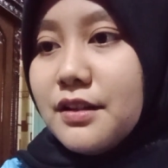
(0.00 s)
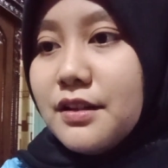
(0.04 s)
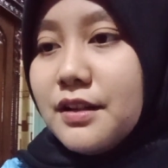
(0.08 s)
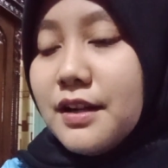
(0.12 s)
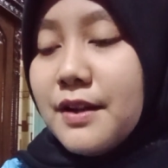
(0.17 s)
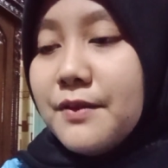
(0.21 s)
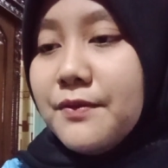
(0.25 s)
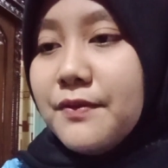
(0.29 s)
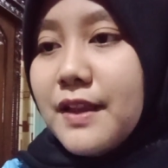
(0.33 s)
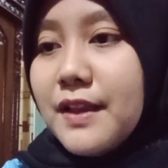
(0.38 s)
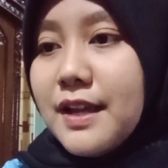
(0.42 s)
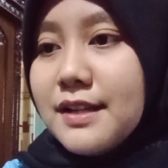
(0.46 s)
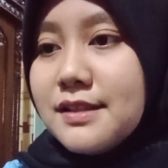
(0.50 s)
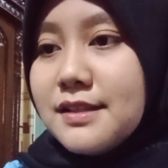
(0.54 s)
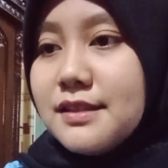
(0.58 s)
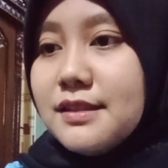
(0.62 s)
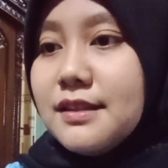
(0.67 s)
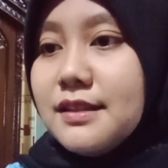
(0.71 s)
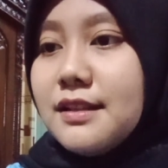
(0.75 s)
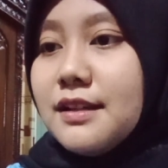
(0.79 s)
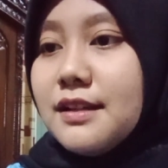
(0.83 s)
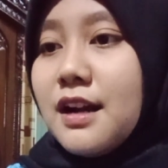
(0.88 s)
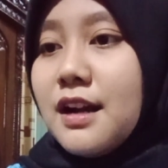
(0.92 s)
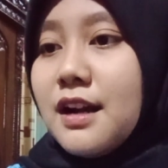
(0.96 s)
reflects
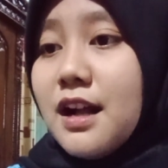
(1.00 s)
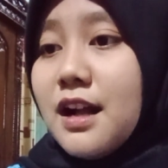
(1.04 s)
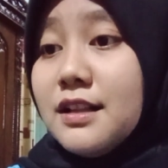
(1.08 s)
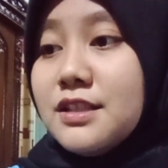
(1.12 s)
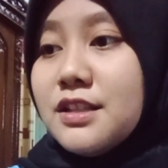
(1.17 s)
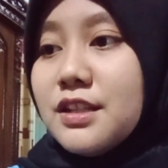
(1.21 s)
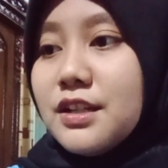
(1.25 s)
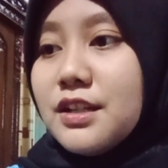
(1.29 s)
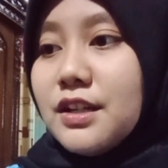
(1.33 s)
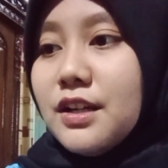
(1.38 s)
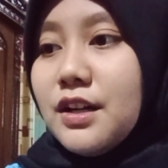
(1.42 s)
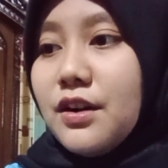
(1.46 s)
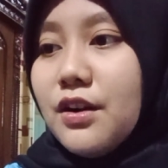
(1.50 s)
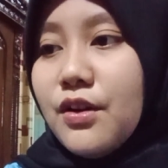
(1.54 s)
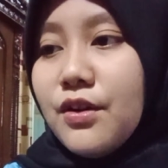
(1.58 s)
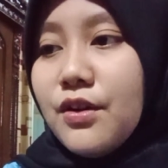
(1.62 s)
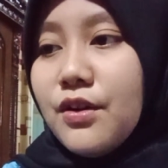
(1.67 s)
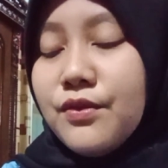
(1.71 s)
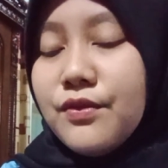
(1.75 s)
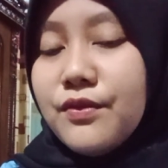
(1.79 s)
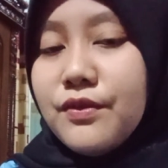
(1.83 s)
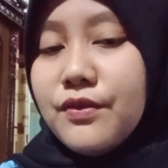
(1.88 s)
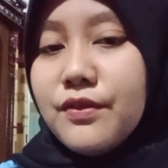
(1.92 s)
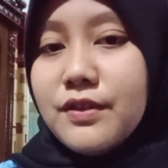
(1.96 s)
the culture
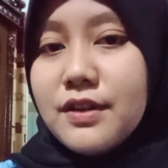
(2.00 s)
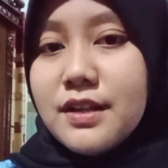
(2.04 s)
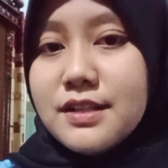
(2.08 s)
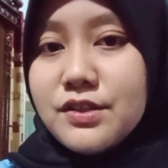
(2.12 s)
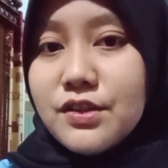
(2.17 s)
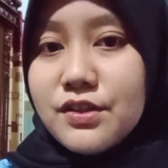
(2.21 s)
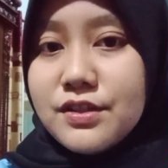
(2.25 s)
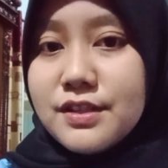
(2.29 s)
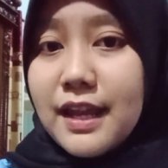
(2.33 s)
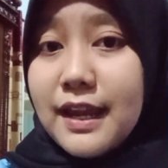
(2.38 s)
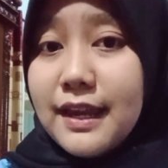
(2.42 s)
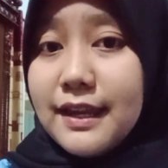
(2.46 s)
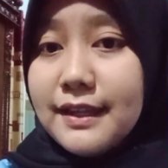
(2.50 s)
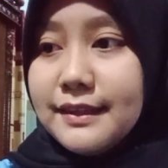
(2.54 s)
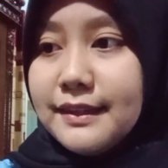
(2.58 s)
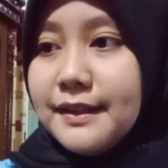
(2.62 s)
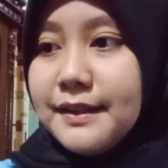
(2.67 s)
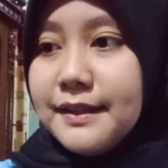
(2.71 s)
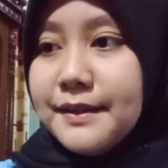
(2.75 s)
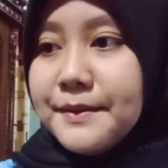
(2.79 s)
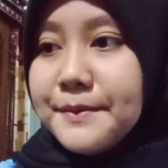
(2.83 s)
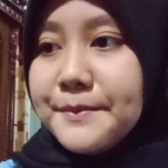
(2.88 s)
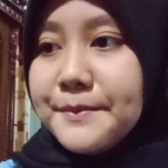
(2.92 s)
of the society.